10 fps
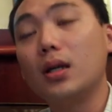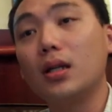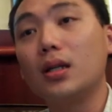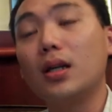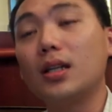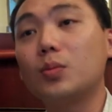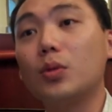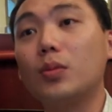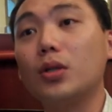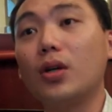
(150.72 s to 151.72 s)
And the next
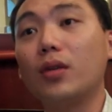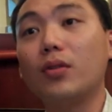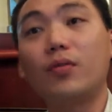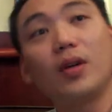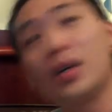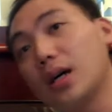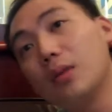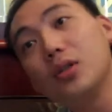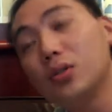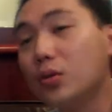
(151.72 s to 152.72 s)
moment, you have a friend
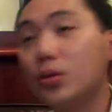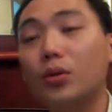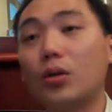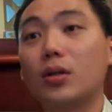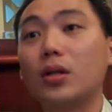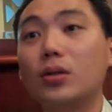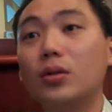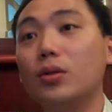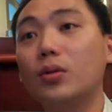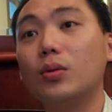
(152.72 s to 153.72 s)
coming to you, talking
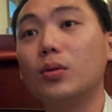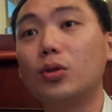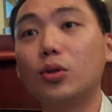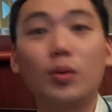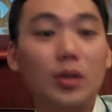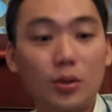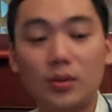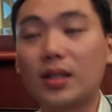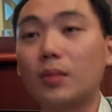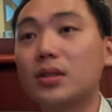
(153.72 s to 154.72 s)
to you, showing
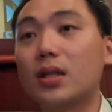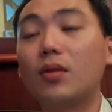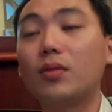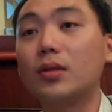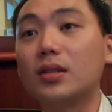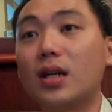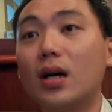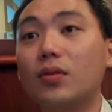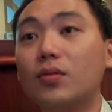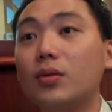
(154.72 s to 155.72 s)
you some stuff on his
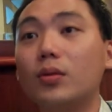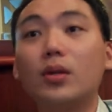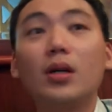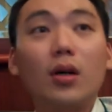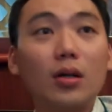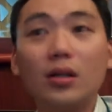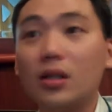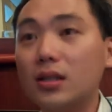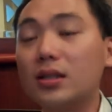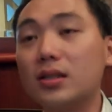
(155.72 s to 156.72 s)
iPhone, on
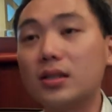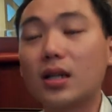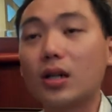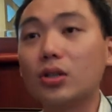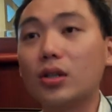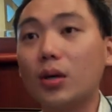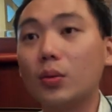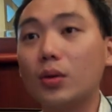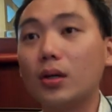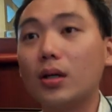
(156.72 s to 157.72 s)
the latest discussion
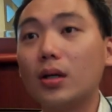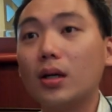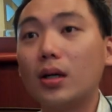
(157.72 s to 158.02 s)
at work.